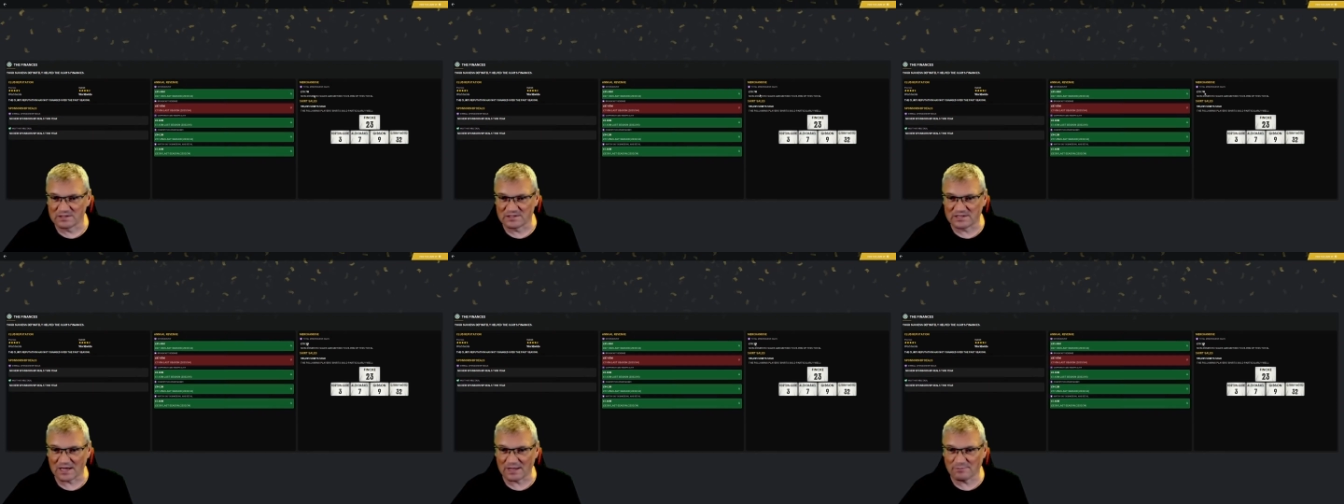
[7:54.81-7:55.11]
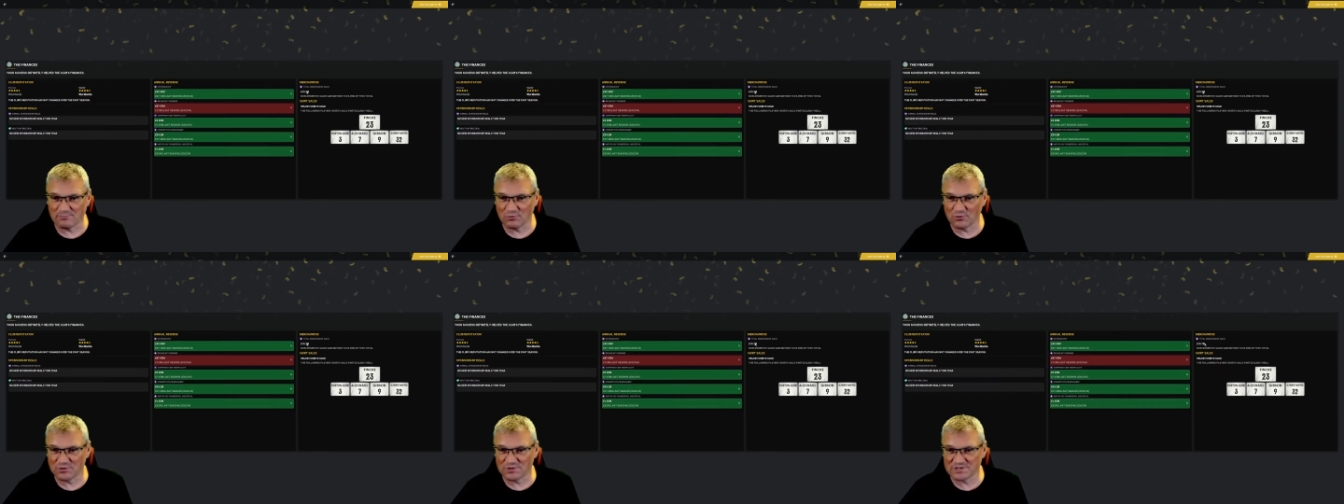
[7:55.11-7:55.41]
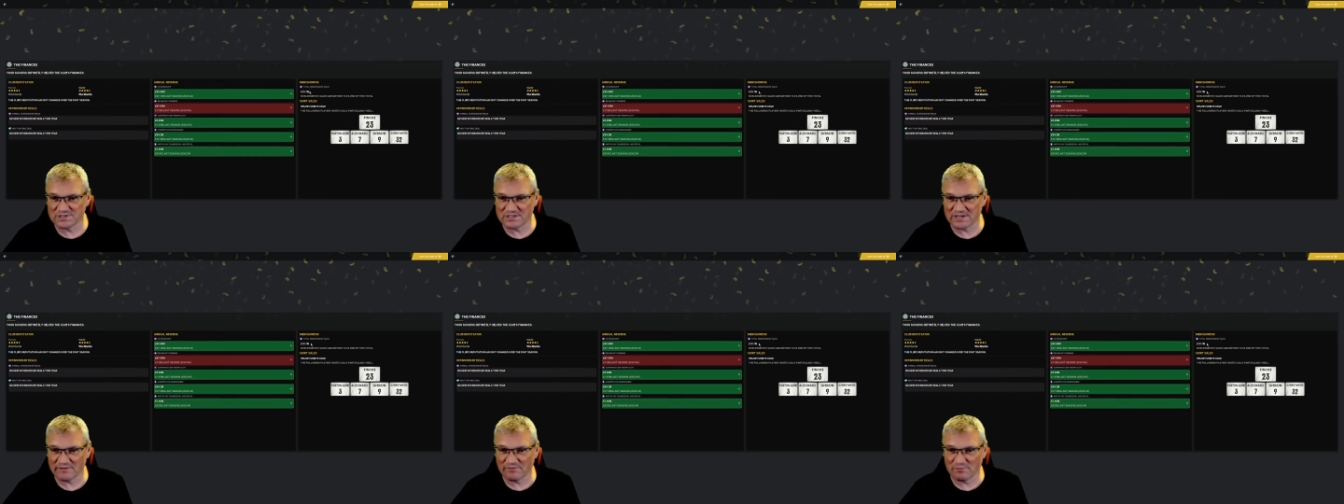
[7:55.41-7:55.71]

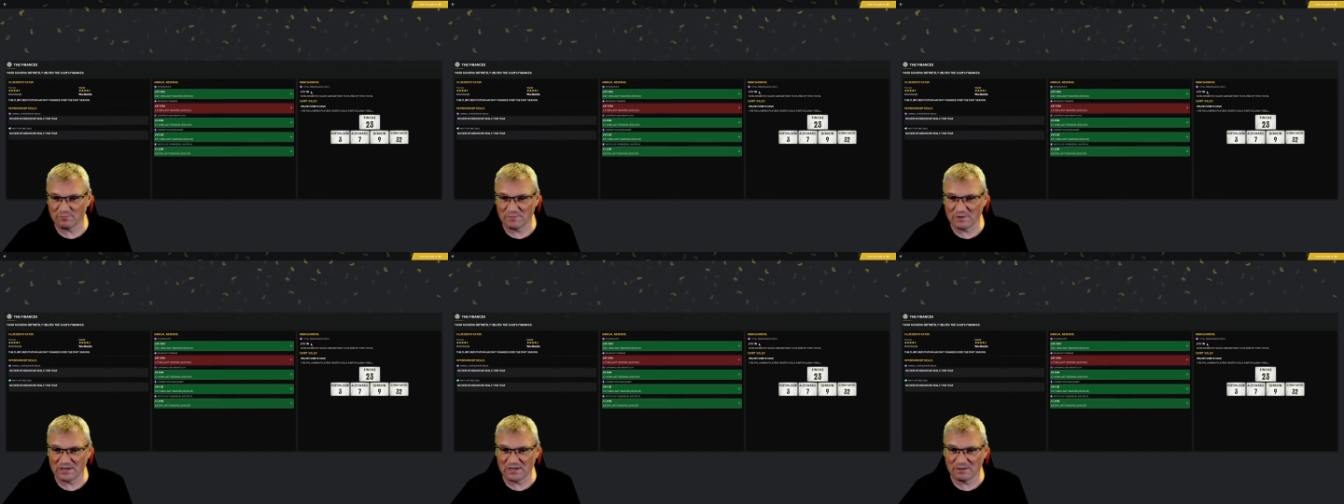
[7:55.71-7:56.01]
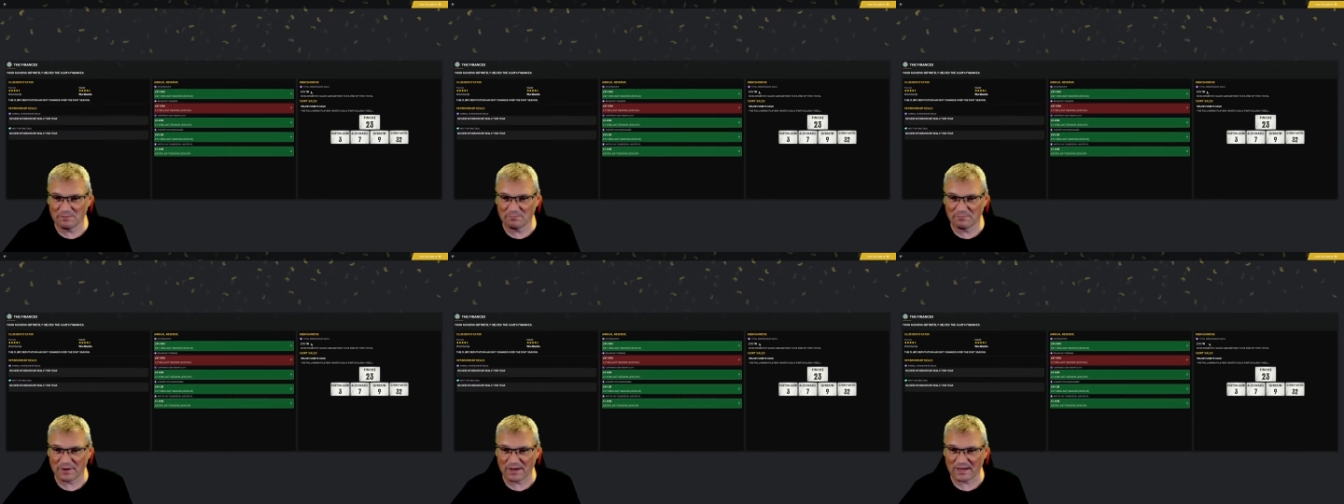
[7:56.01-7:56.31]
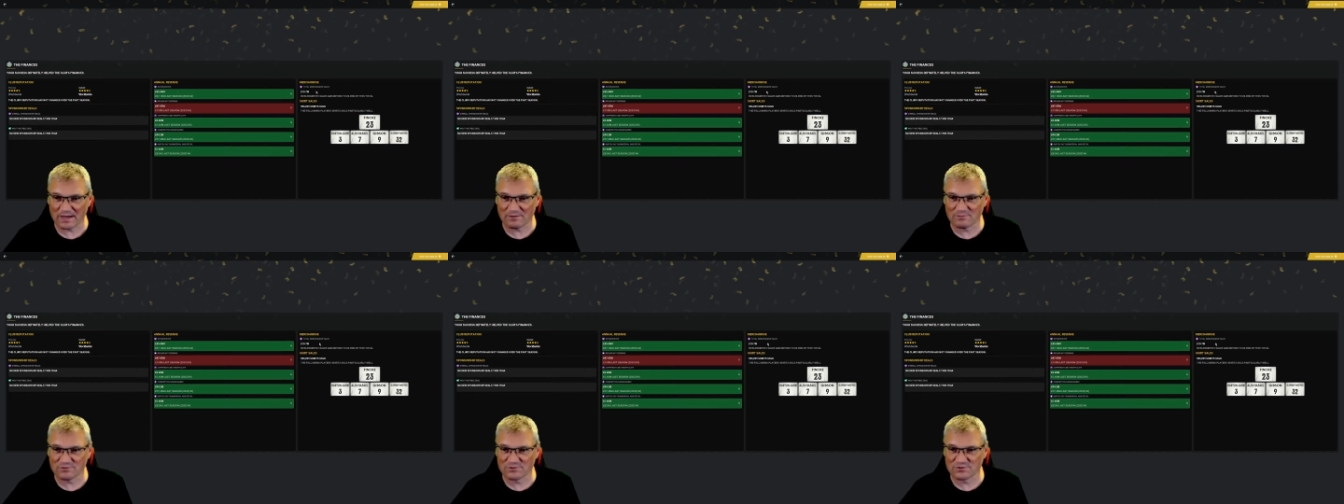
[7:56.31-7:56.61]
£10.7 million
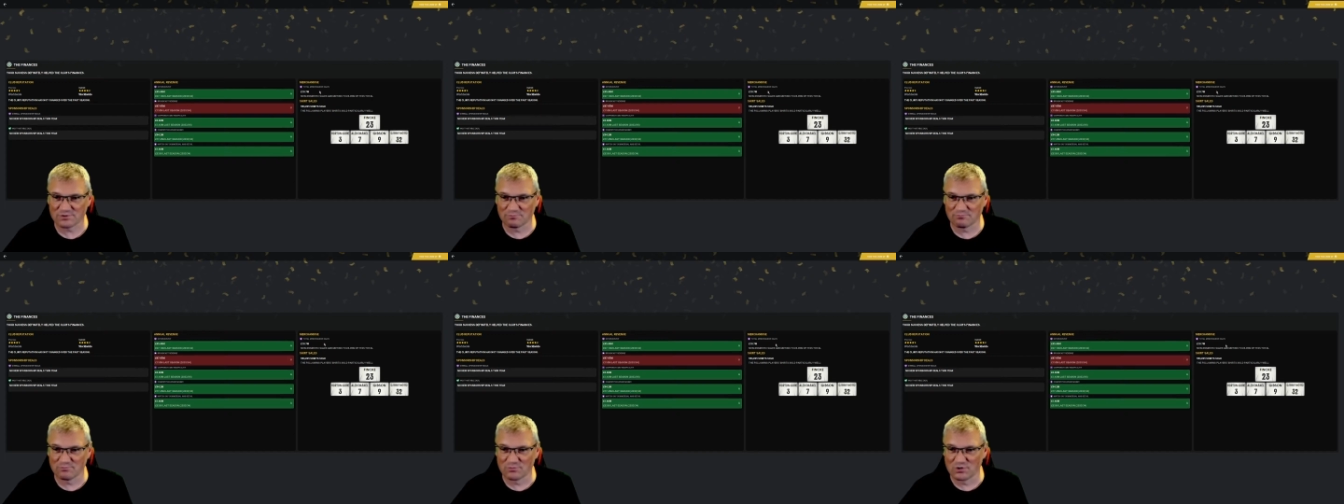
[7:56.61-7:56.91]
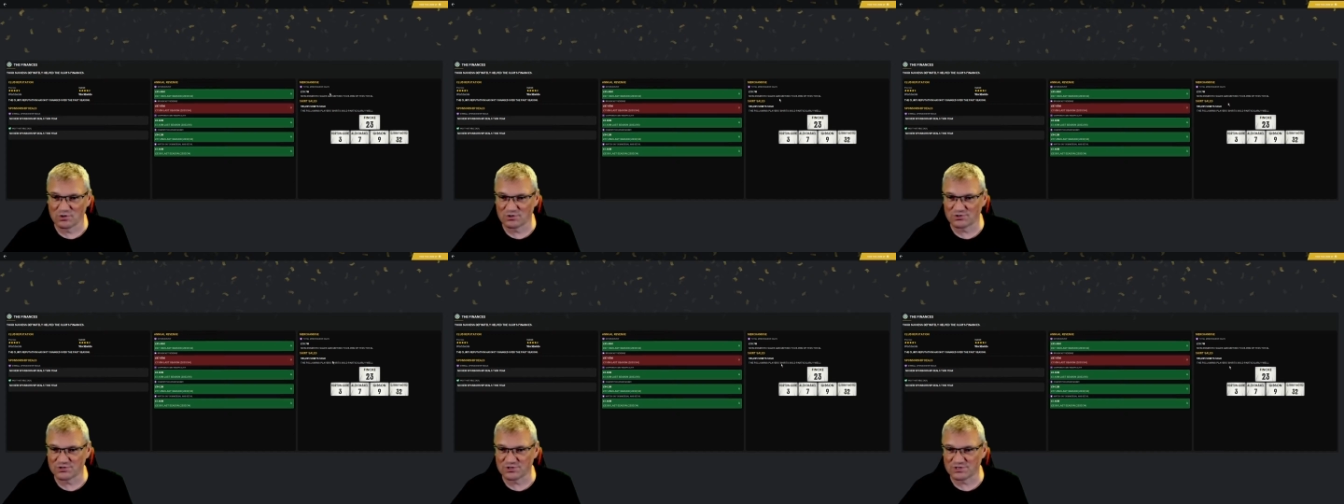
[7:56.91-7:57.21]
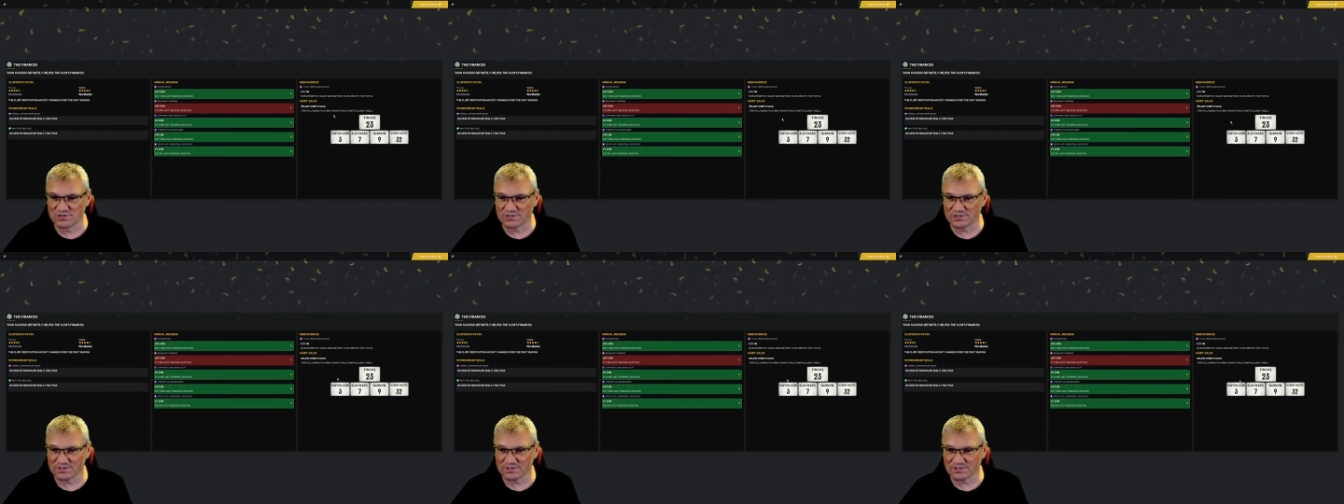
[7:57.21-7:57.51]
on
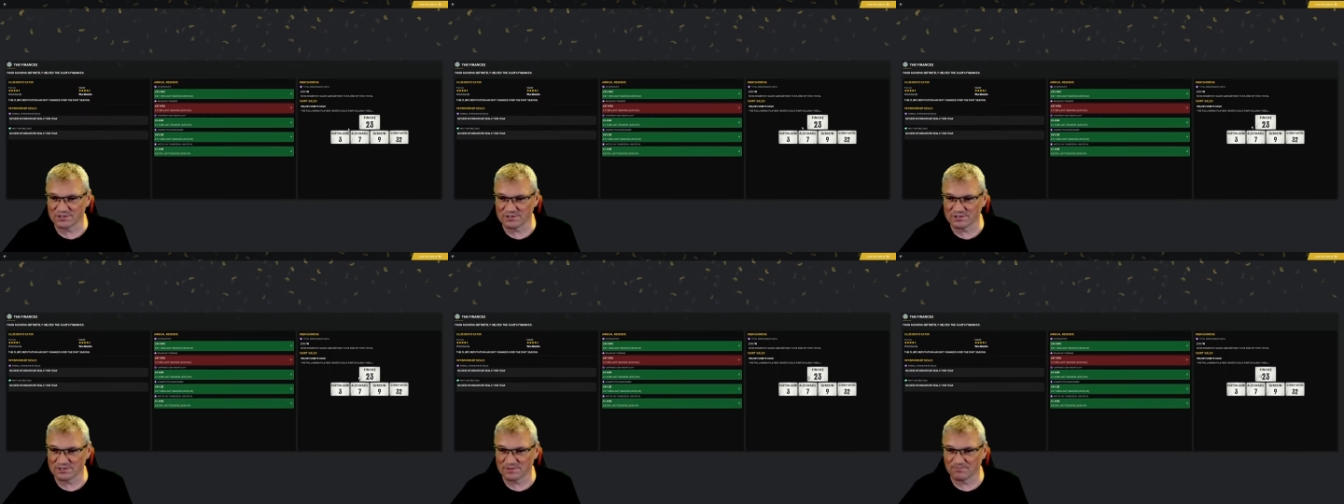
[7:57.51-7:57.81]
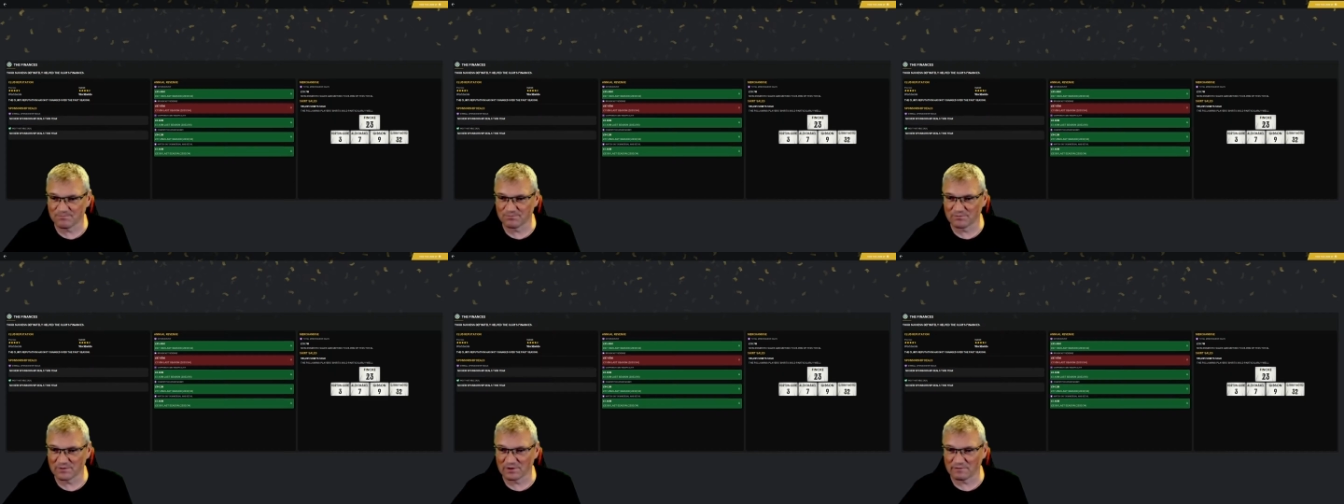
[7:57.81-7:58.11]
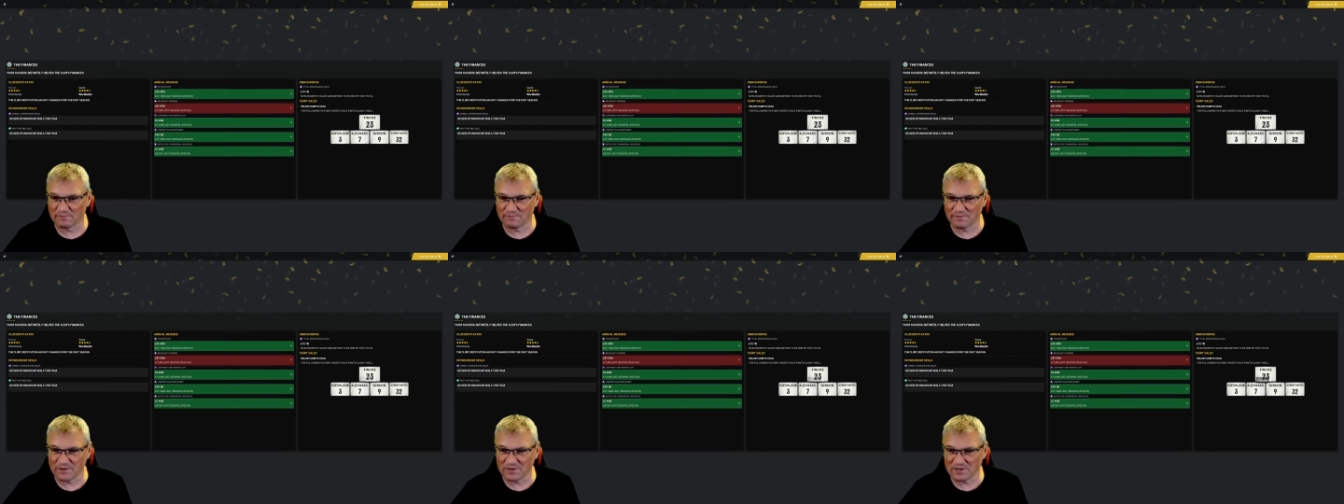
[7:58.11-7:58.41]
merchandise
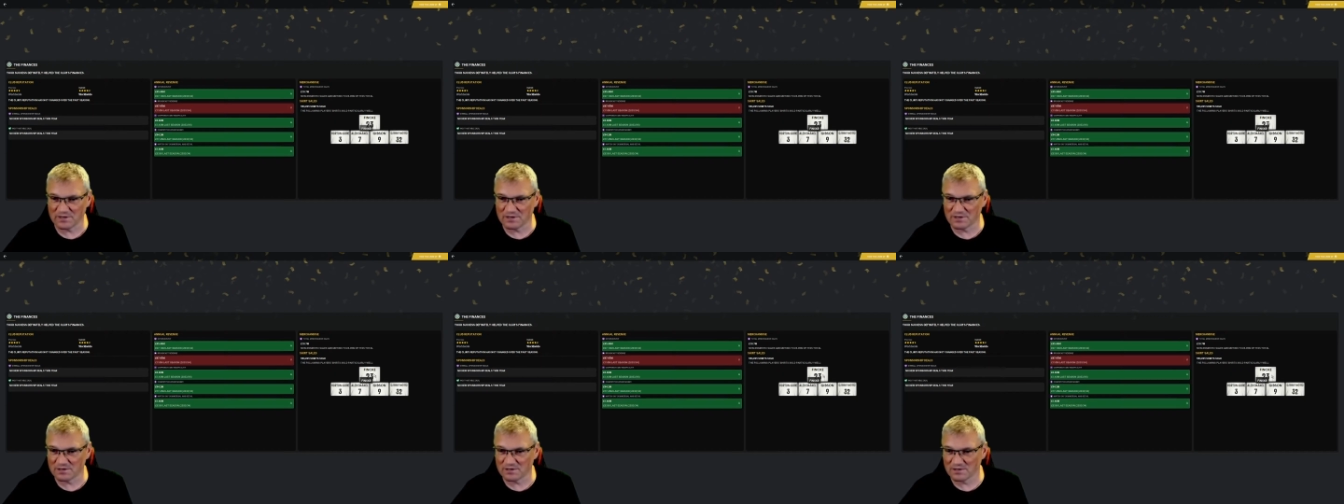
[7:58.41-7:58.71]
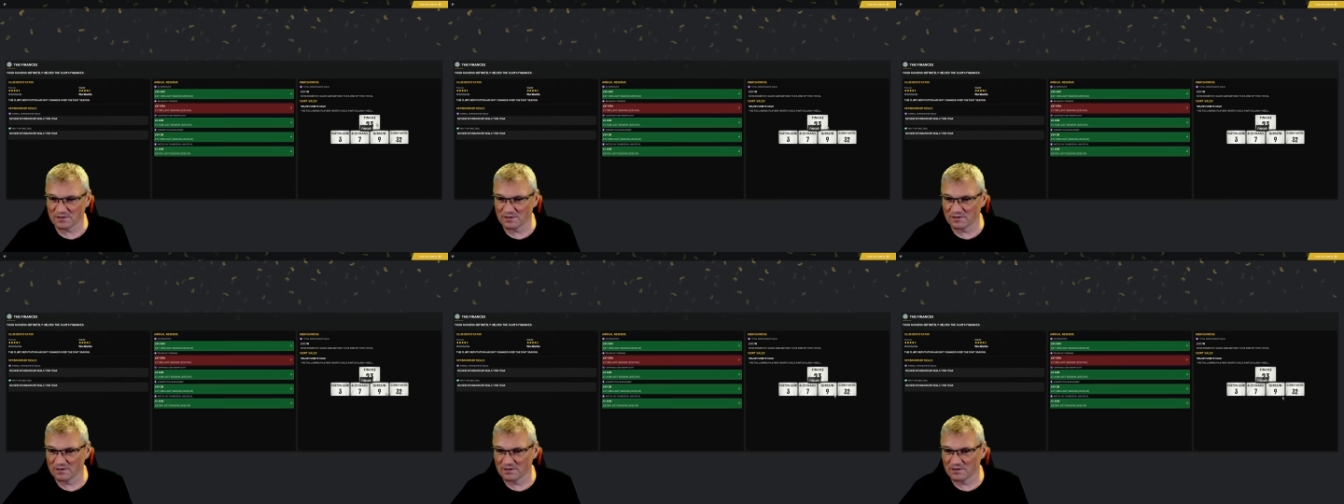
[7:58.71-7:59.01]
think,